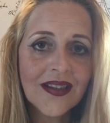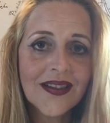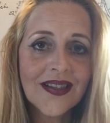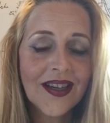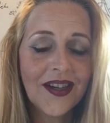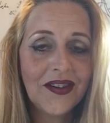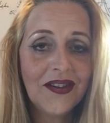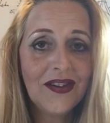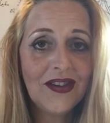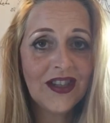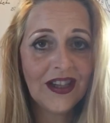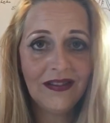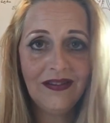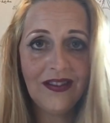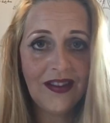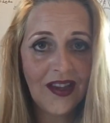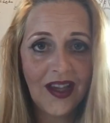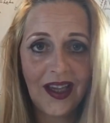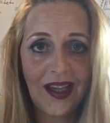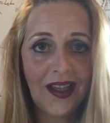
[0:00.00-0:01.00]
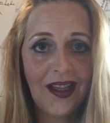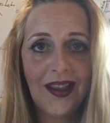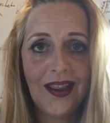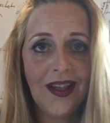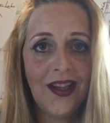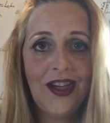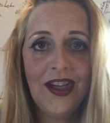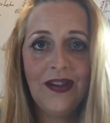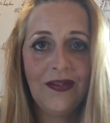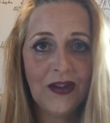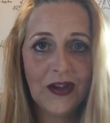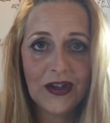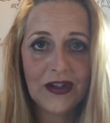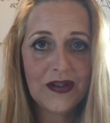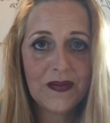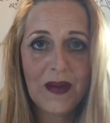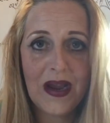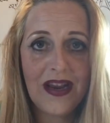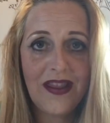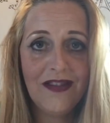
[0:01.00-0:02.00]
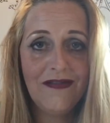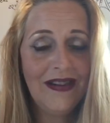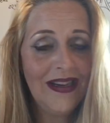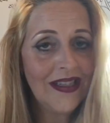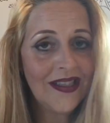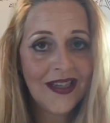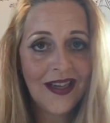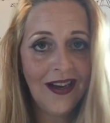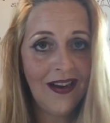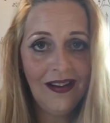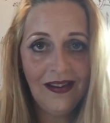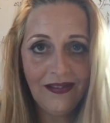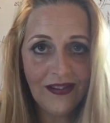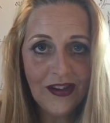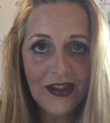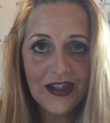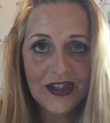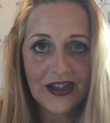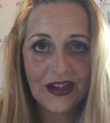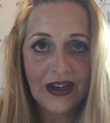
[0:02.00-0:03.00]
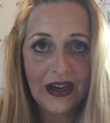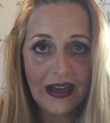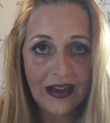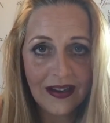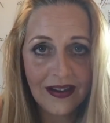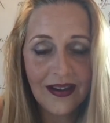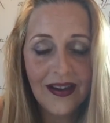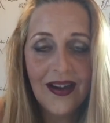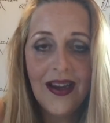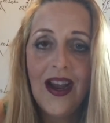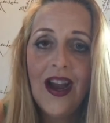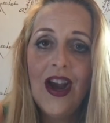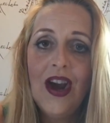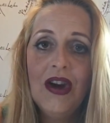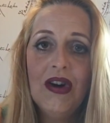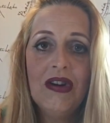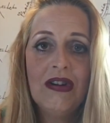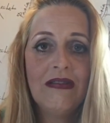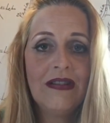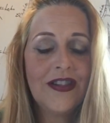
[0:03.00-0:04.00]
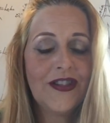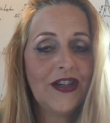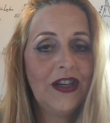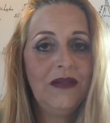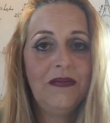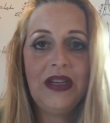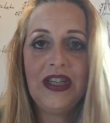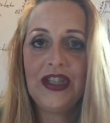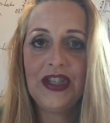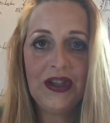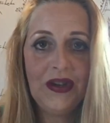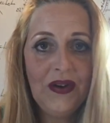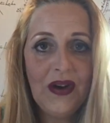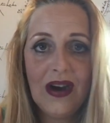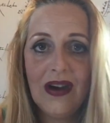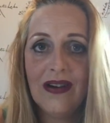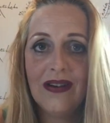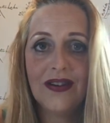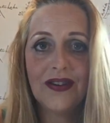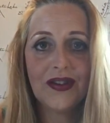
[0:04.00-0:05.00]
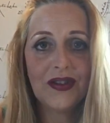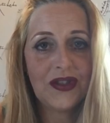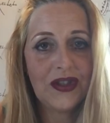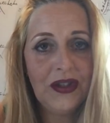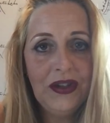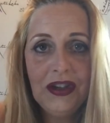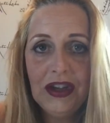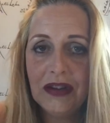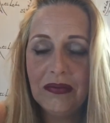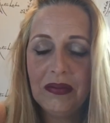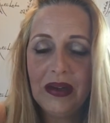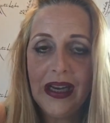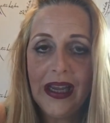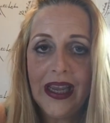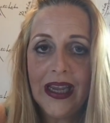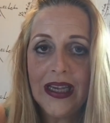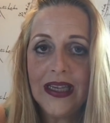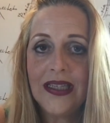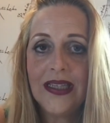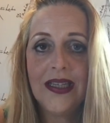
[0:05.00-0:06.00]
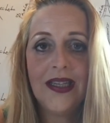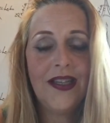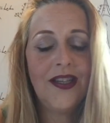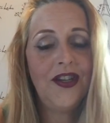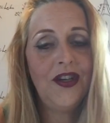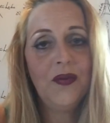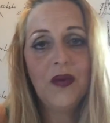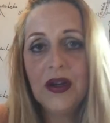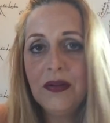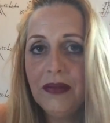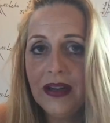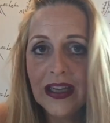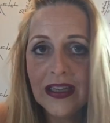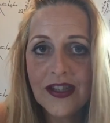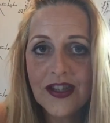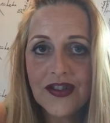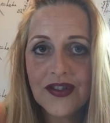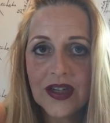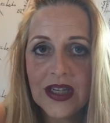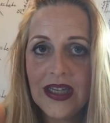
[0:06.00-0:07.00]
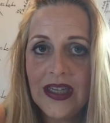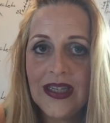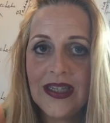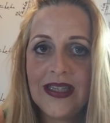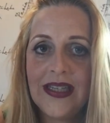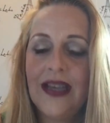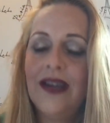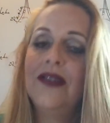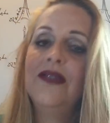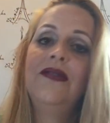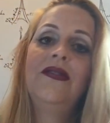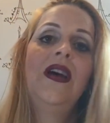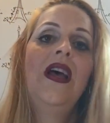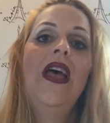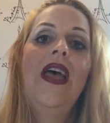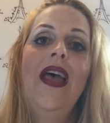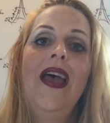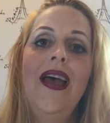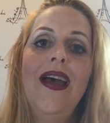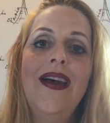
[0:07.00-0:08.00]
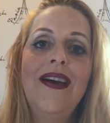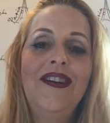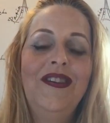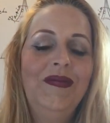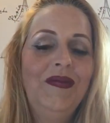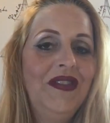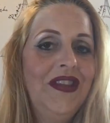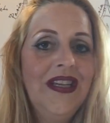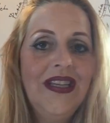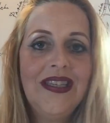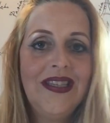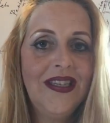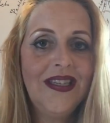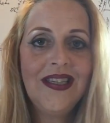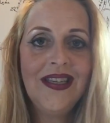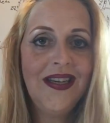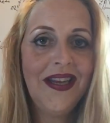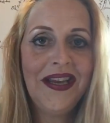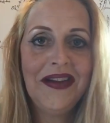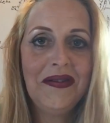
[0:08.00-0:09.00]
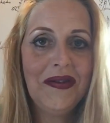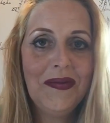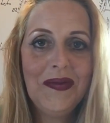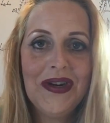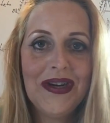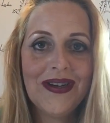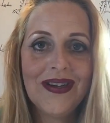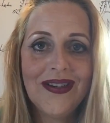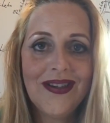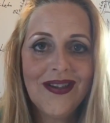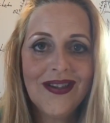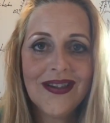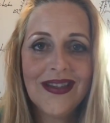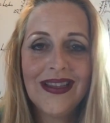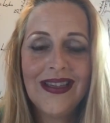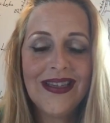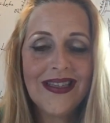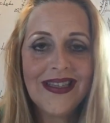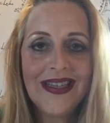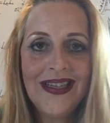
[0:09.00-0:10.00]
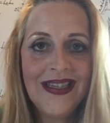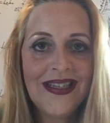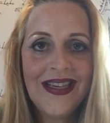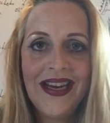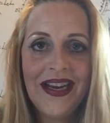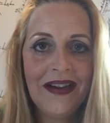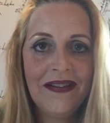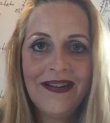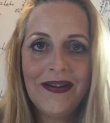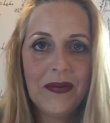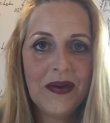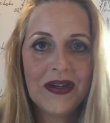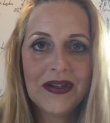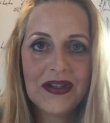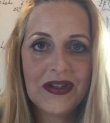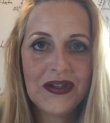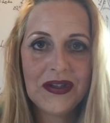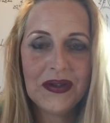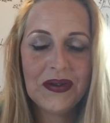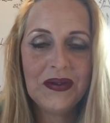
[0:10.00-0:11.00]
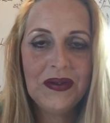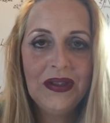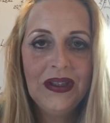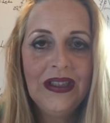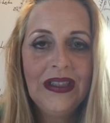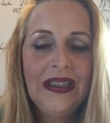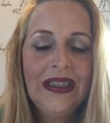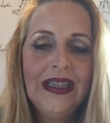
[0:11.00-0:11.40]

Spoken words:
So don't think that you've got to spend the rest of your life on a diet, or it's going to be too hard or too complicated and you won't be able to treat yourself. This isn't how it works. This isn't how it works at all.